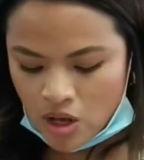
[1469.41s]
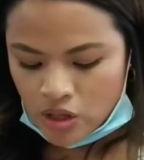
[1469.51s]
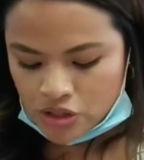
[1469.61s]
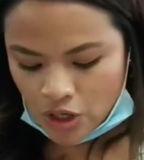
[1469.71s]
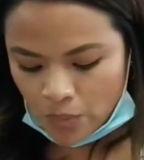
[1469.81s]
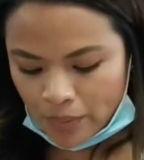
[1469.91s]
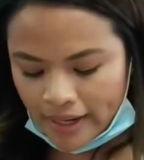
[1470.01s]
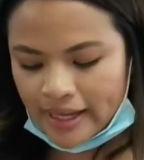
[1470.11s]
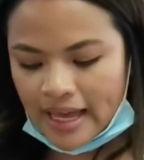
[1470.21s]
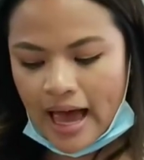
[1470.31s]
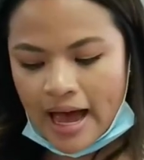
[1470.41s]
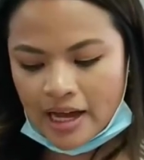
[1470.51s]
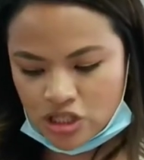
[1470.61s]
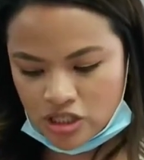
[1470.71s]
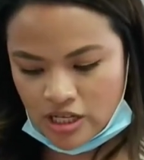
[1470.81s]
So predicate
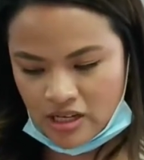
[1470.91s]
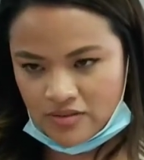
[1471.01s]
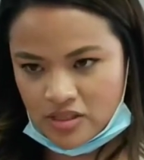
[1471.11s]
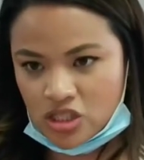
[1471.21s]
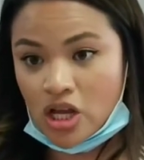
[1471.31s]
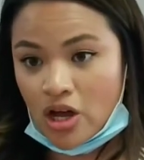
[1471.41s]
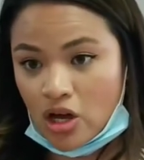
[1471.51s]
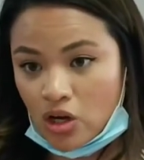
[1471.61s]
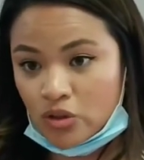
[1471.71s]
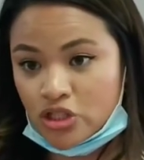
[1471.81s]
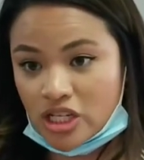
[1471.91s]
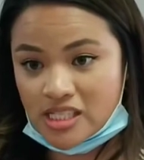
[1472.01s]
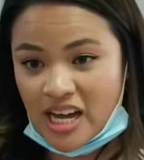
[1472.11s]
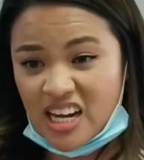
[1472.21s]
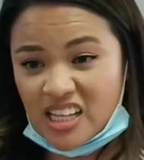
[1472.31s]
adjectives. So just
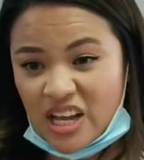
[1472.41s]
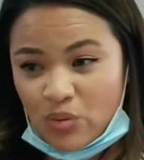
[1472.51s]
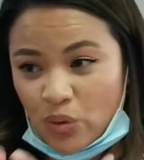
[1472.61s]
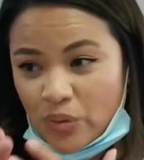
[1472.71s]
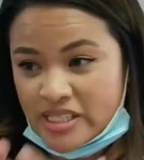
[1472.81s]
kind of like what we